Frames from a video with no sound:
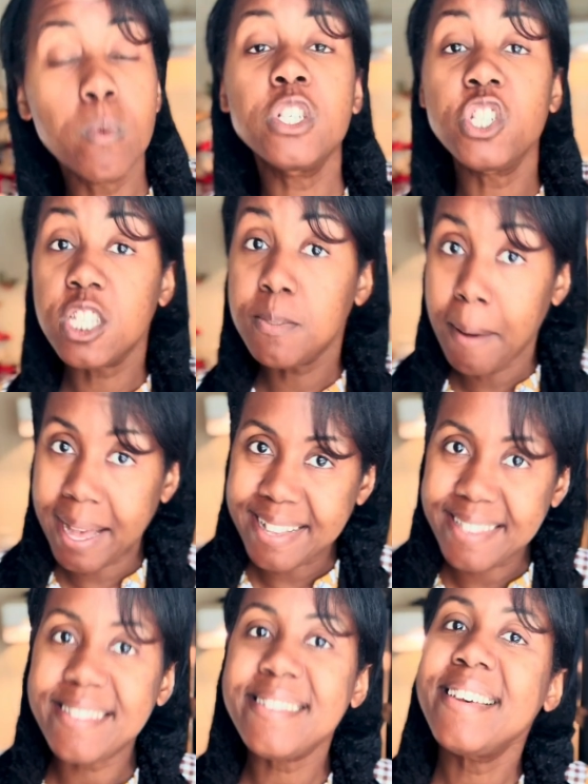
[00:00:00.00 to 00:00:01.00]
which is
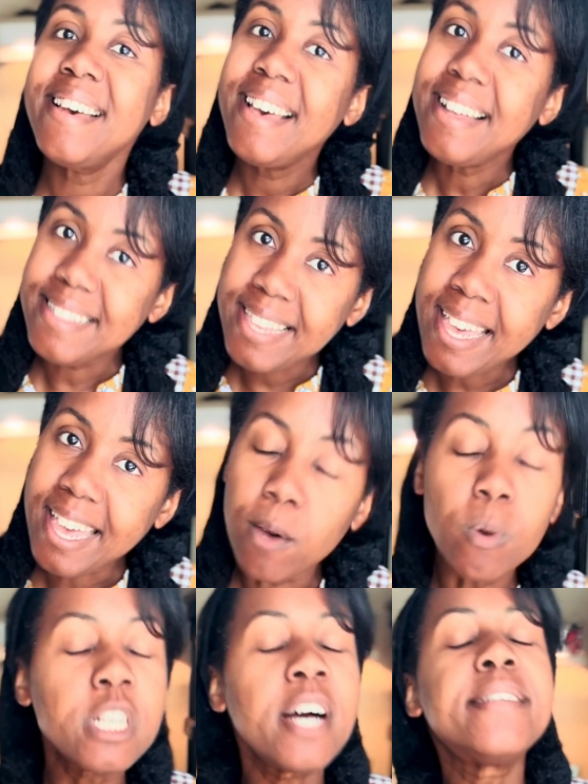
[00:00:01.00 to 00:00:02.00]
spiced tea,
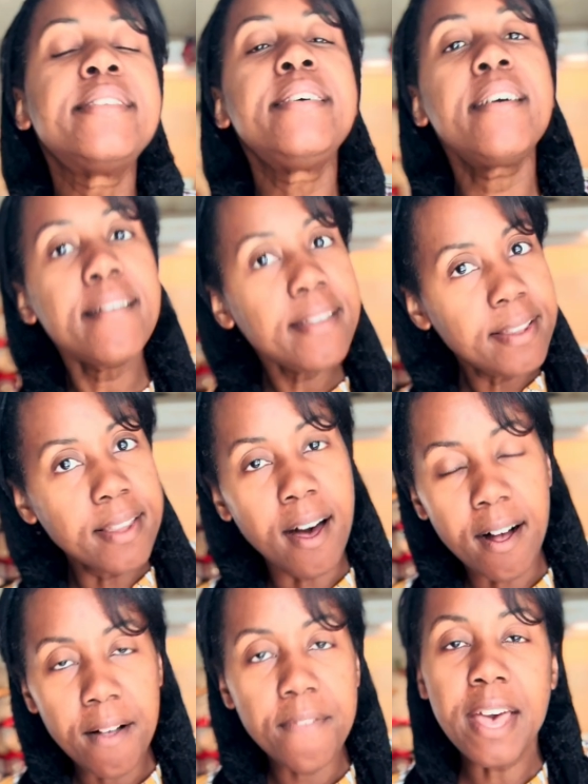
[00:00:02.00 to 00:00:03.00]
which I dearly love.